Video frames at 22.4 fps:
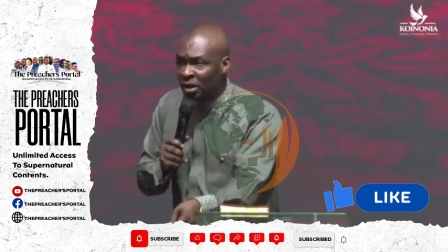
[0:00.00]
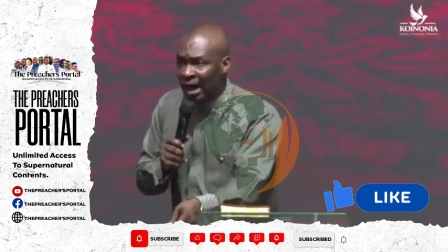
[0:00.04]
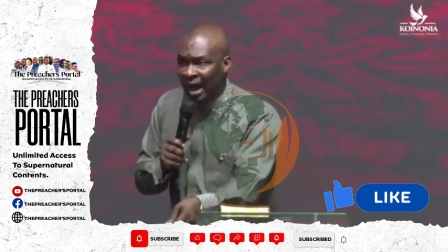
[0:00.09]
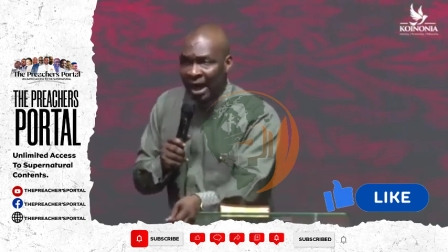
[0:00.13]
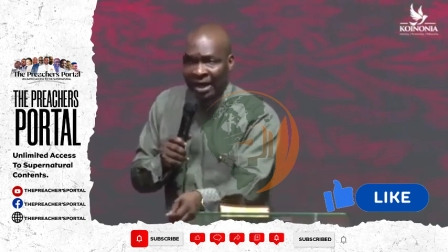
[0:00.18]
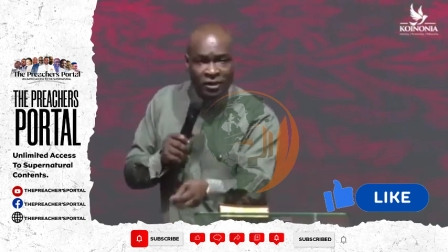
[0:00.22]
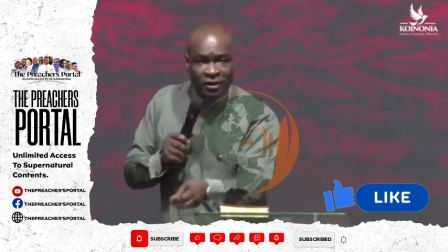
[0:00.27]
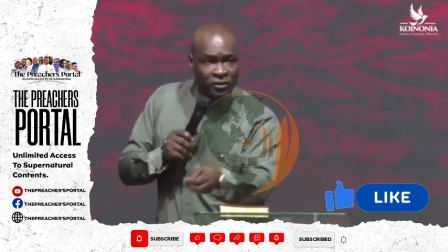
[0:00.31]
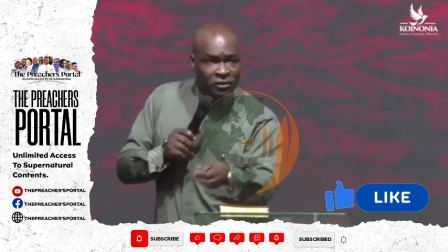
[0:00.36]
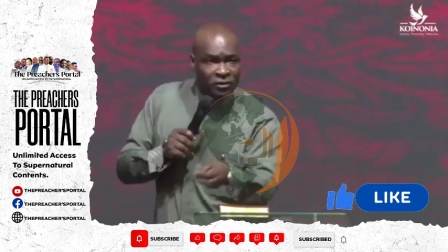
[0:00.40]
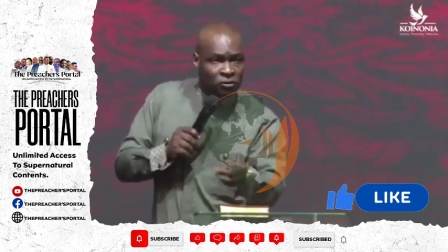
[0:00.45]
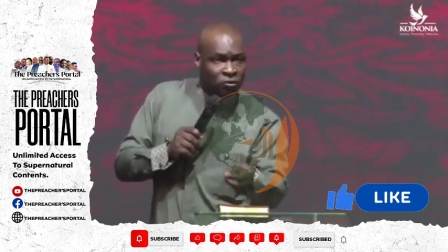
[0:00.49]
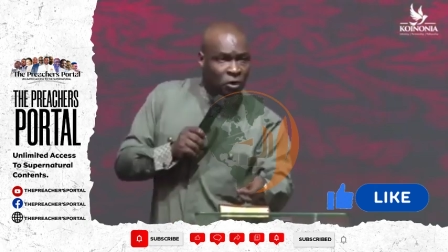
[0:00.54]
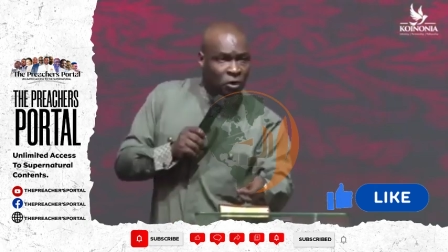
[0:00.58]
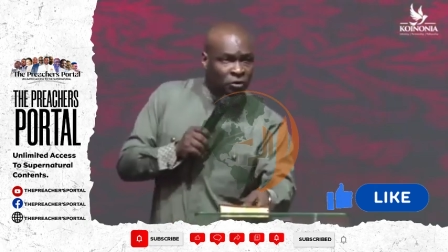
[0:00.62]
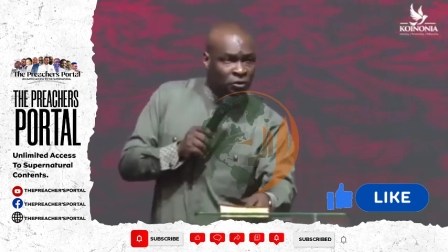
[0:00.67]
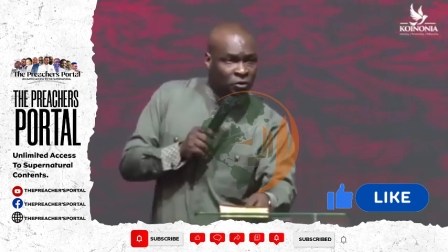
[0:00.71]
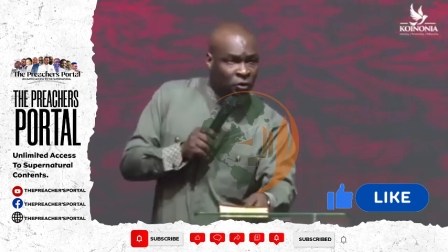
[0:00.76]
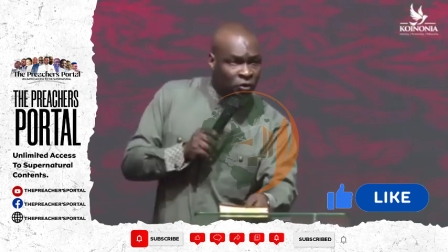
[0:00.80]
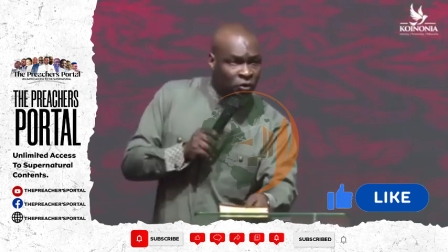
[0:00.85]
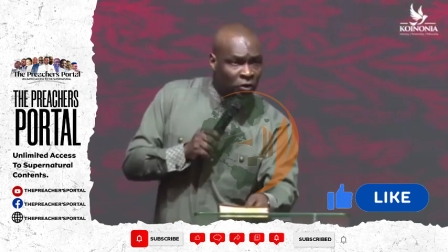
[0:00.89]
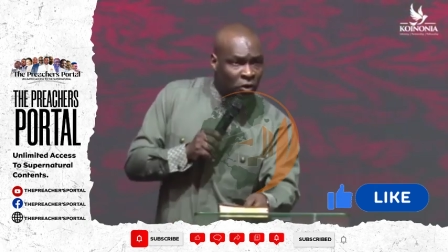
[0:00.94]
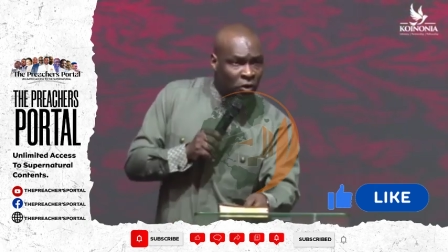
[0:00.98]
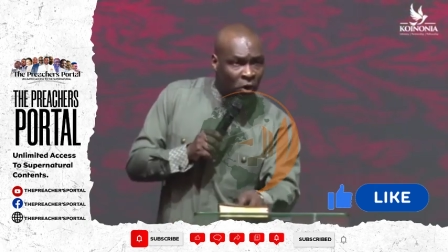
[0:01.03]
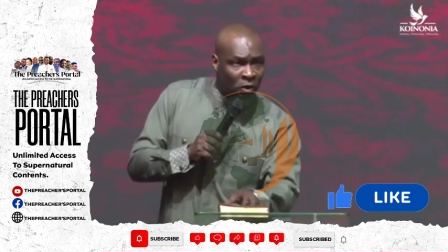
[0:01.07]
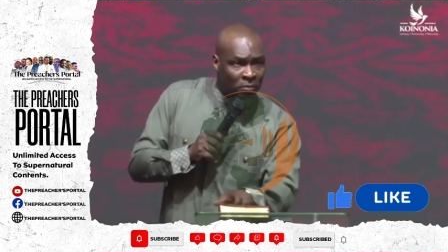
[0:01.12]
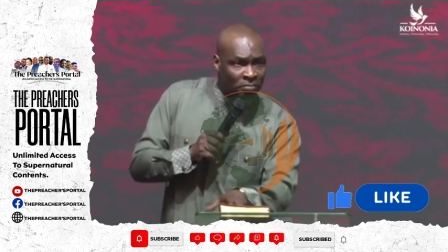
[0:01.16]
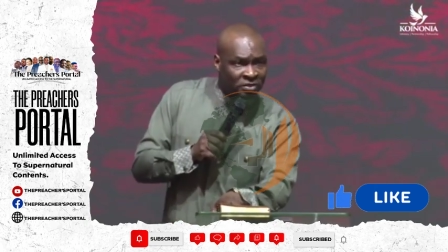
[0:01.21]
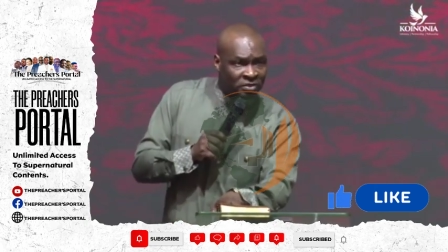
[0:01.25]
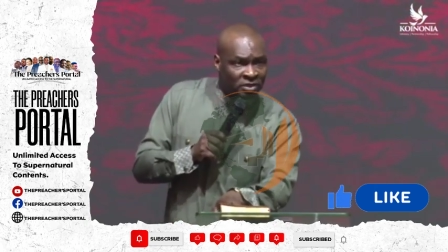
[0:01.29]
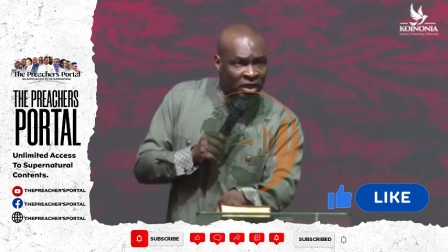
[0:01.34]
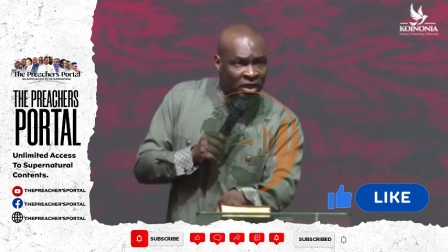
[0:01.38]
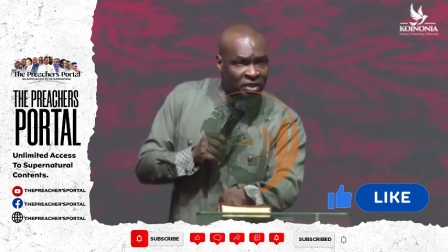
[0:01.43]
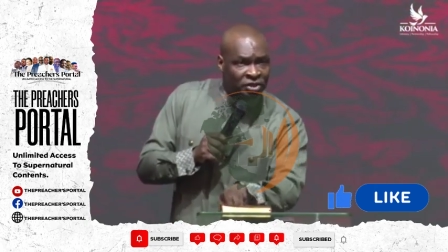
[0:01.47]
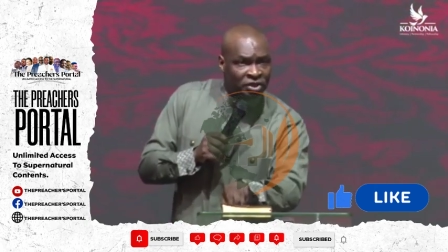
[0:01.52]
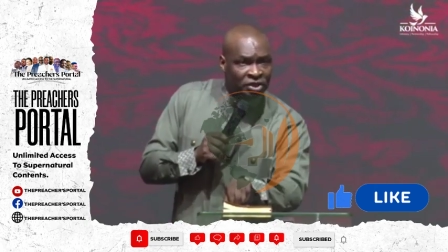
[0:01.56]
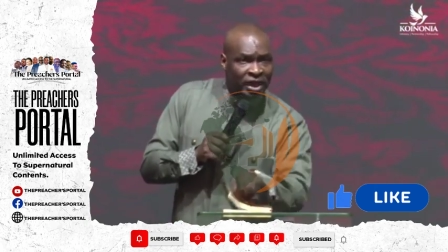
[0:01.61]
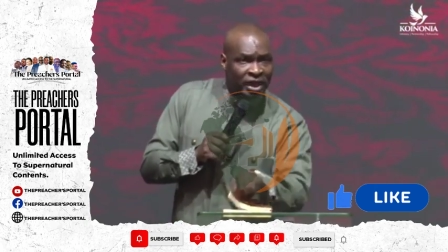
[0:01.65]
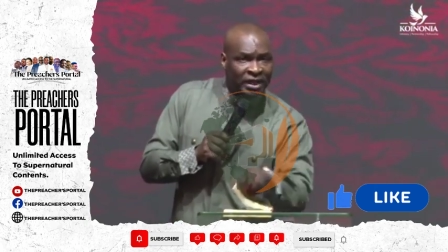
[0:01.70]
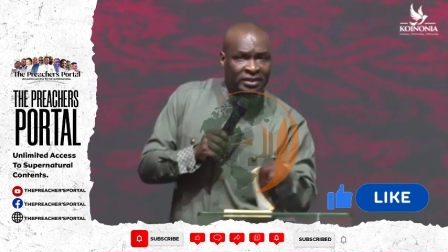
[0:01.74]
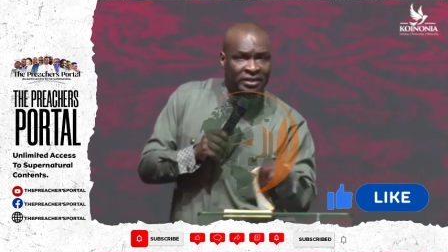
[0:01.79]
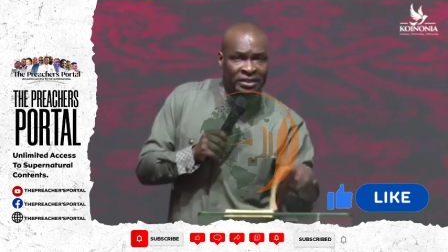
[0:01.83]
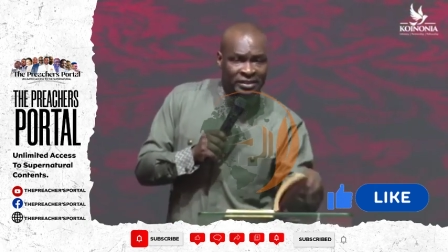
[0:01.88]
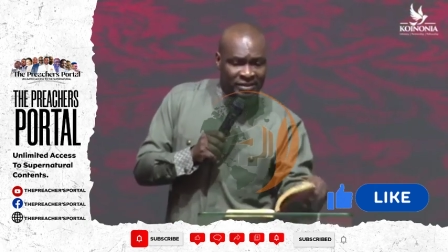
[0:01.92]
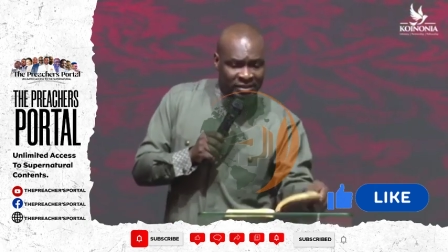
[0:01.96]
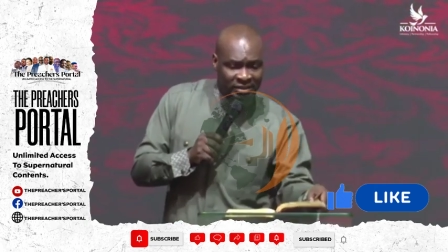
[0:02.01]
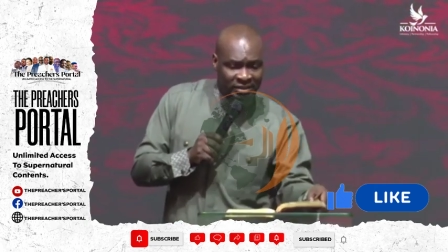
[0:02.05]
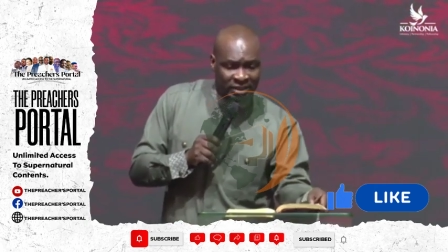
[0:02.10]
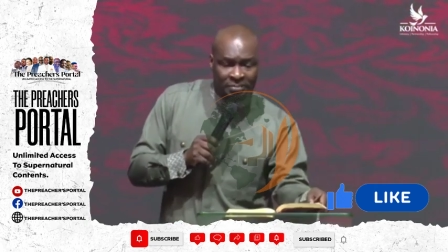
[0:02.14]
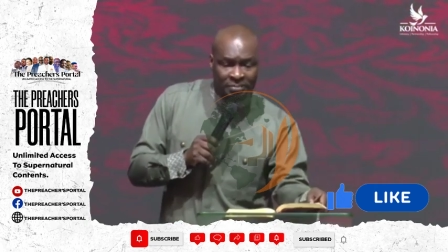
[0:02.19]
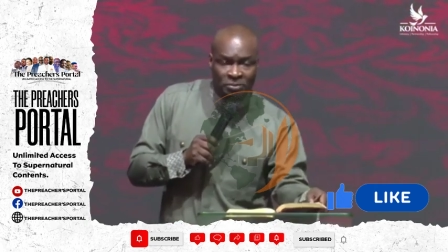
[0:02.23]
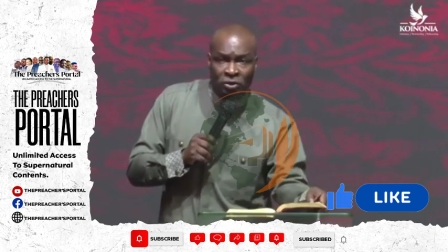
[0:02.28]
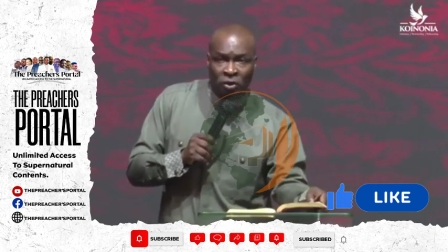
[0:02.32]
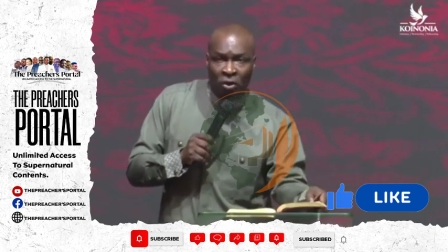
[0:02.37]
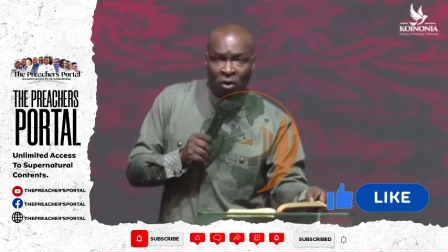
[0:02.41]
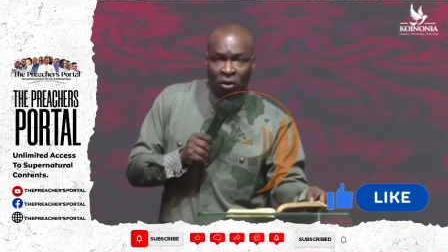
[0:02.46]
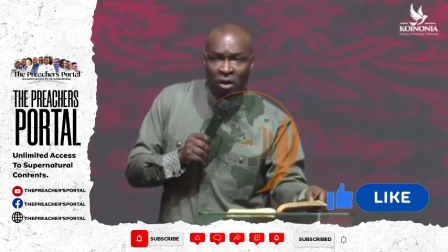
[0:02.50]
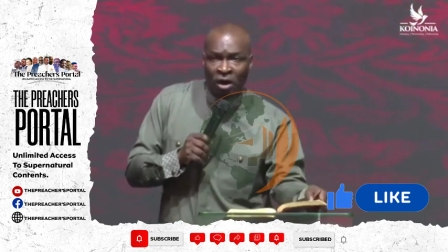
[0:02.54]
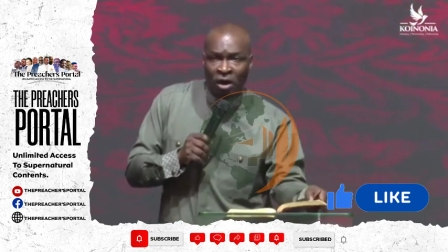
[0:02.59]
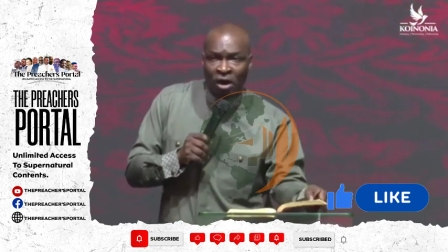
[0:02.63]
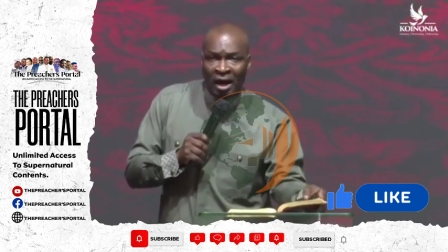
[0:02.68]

an instruction comes check this scripture